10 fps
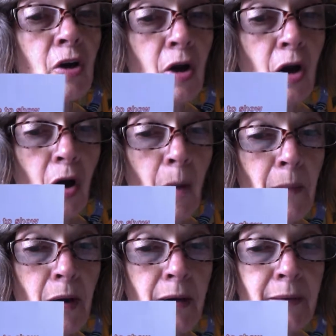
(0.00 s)

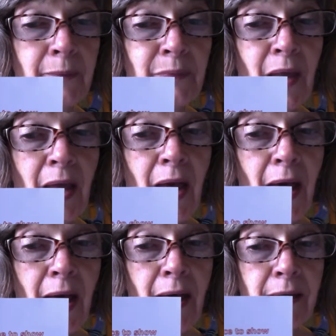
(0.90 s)
comma,
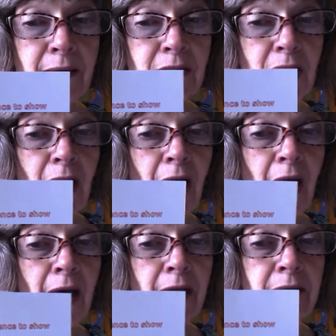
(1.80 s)
and
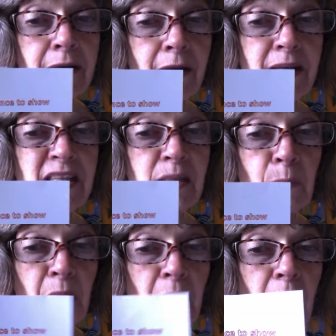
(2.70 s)
a nice
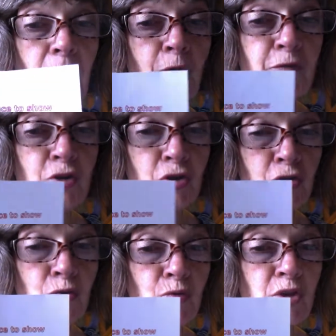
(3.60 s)
pair of
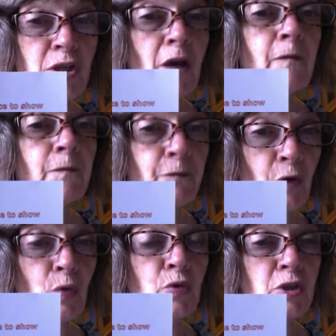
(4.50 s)
shoes,
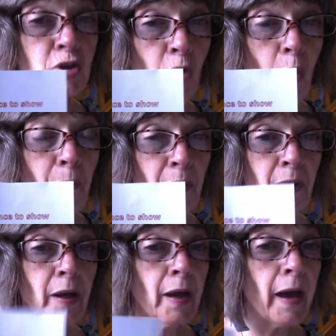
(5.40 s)
full stop.
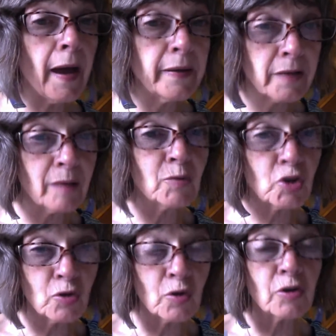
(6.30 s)
And I'm
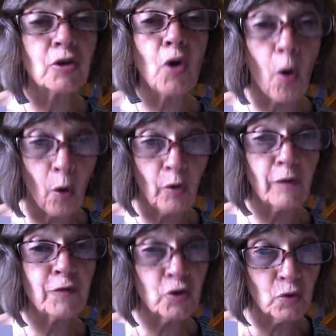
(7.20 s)
sure that all
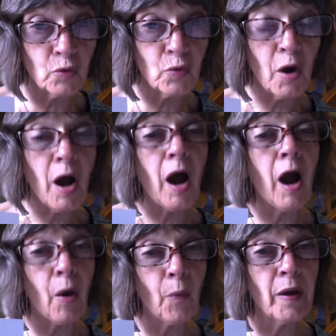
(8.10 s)
of you
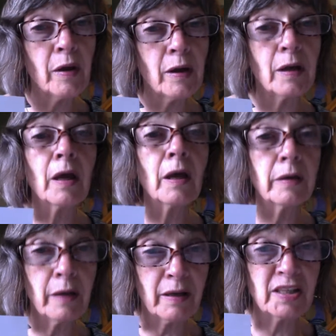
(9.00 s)
are wearing
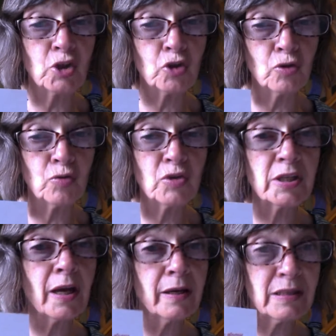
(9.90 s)
nice shoes
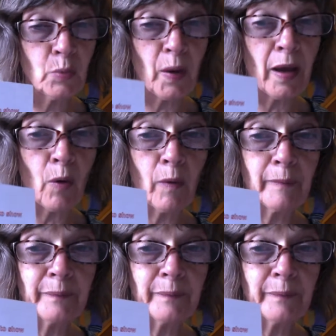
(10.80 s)
as well.